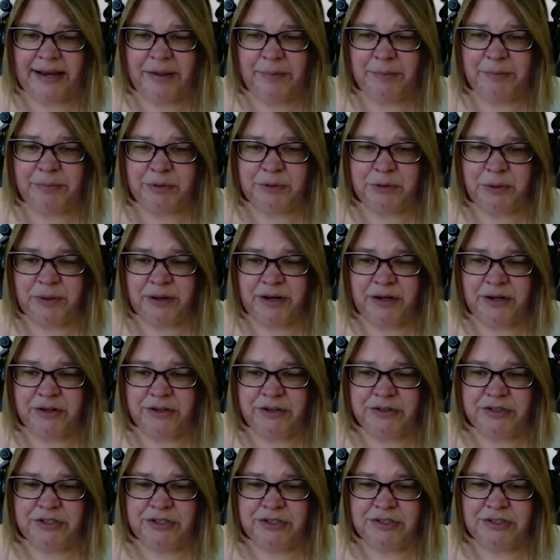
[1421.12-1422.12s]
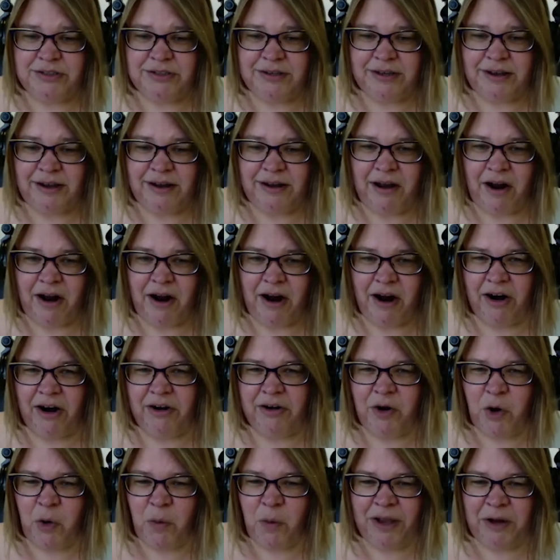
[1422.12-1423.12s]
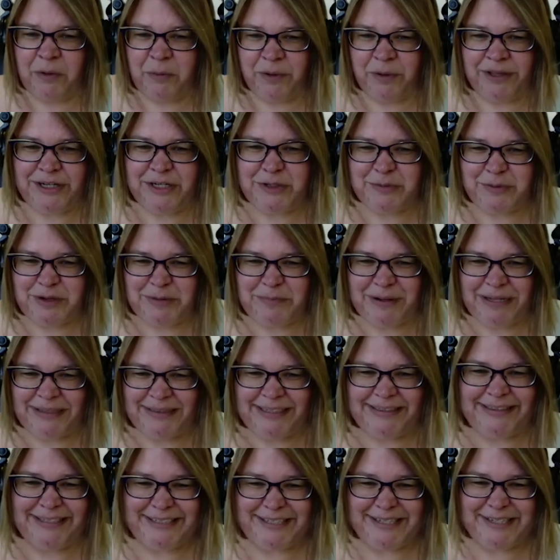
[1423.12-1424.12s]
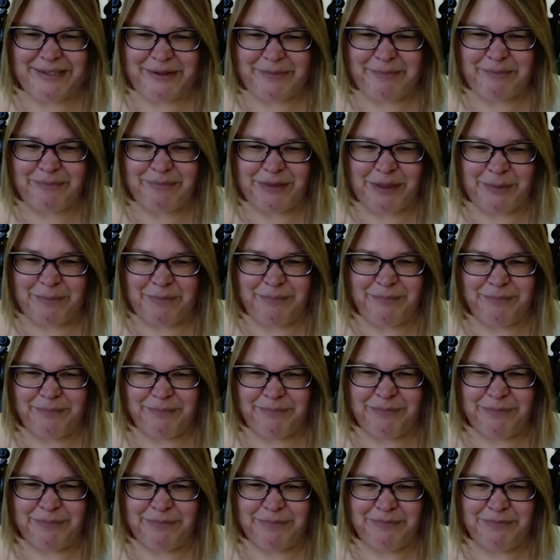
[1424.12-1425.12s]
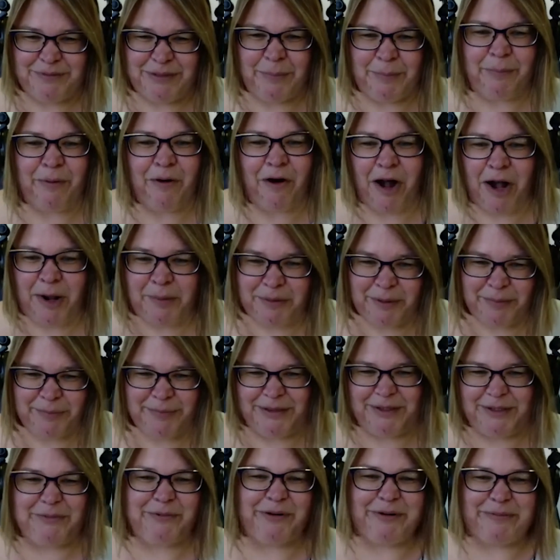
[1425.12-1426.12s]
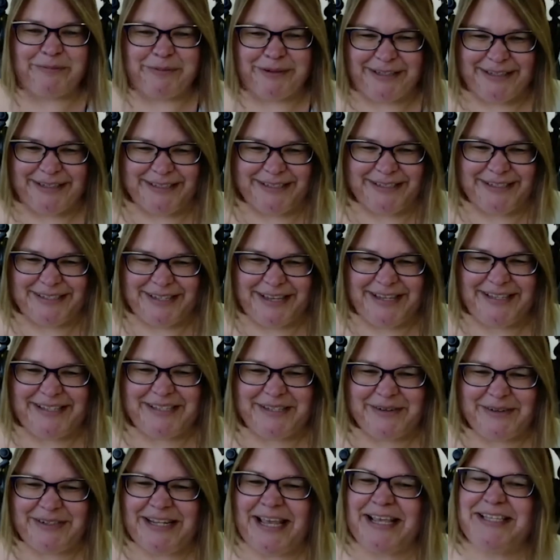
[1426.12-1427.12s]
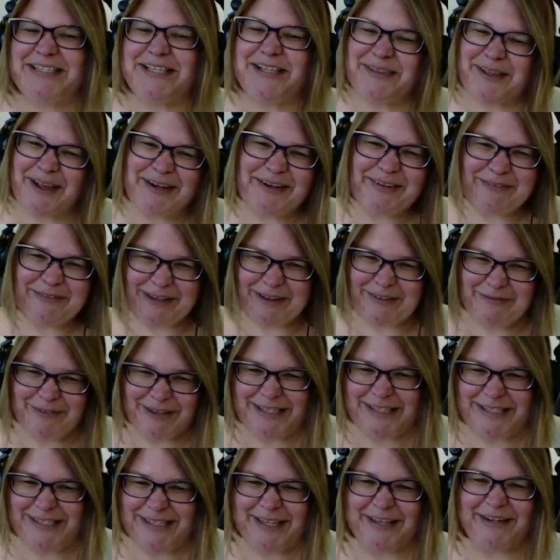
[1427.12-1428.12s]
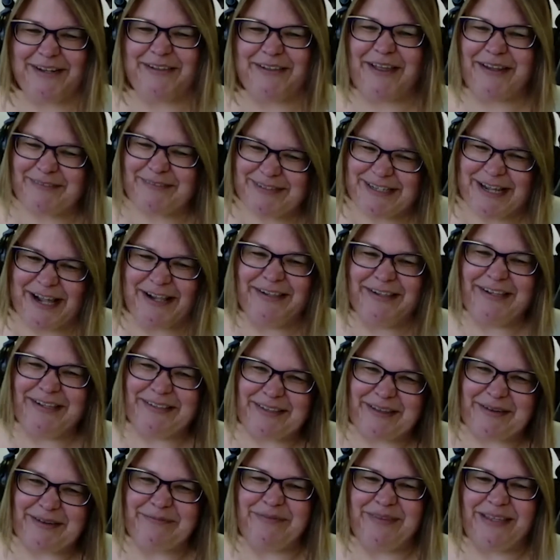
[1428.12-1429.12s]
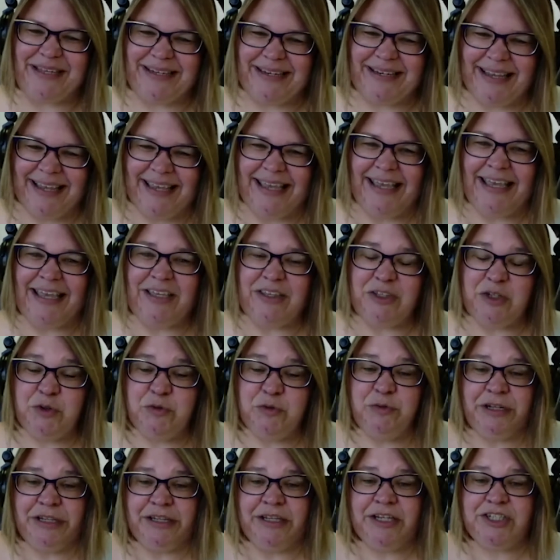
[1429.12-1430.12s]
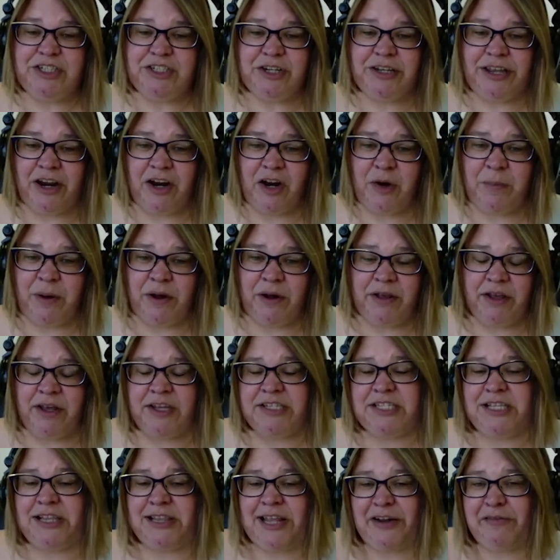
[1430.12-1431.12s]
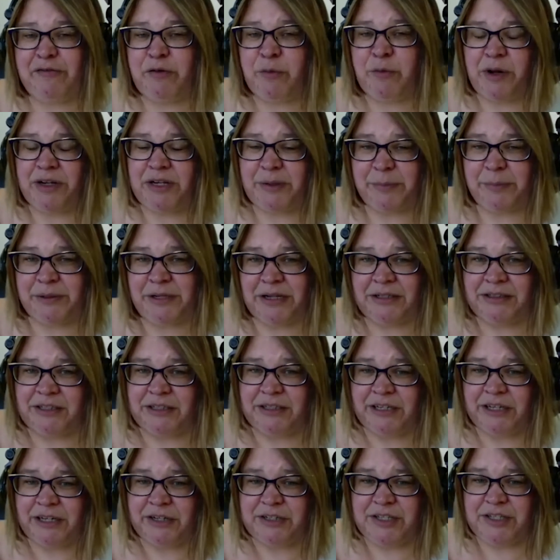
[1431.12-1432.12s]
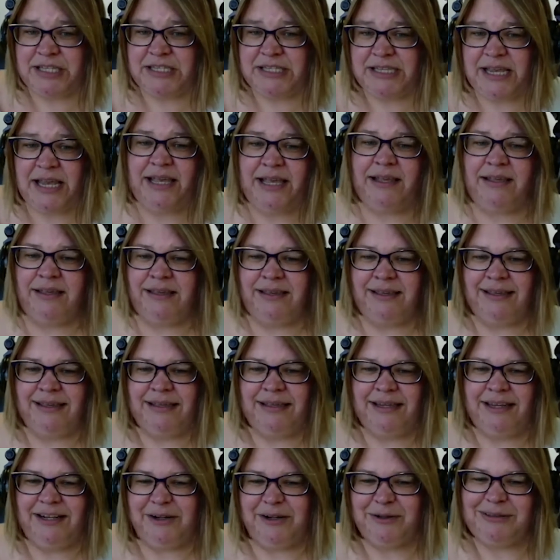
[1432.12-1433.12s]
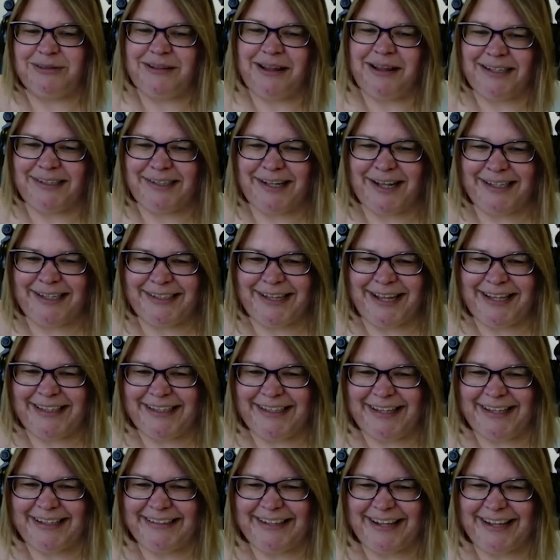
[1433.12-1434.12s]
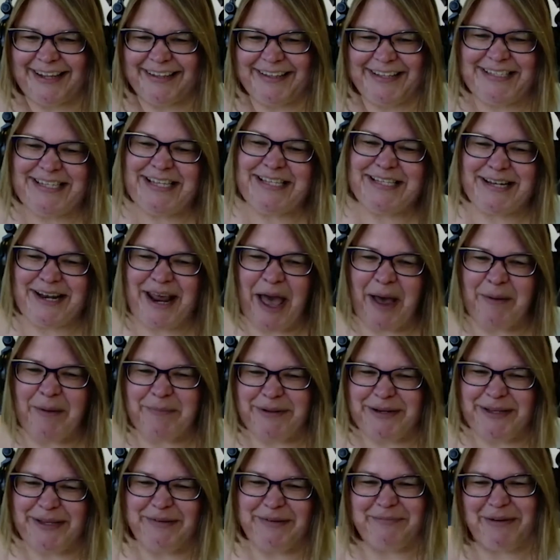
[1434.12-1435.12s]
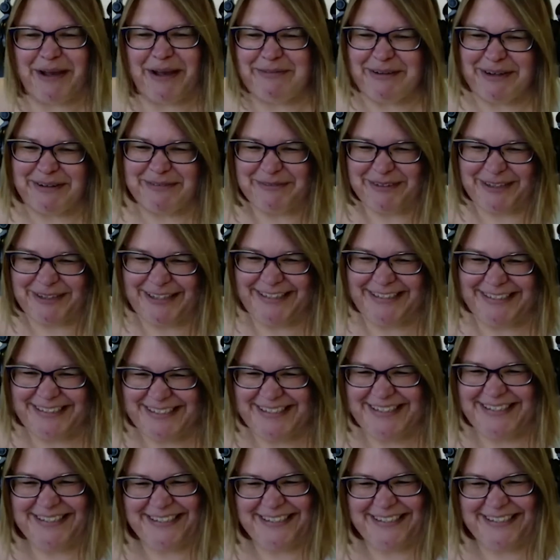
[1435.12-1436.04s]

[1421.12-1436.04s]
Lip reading: employers aren't quite willing to admit that this is the problem in the workplace. And so it takes a lot of convincing and a lot of telling them that you really should care about it, because a lot of them want to plug their ears and say, la, la, la, la, la, this isn't happening in my workplace.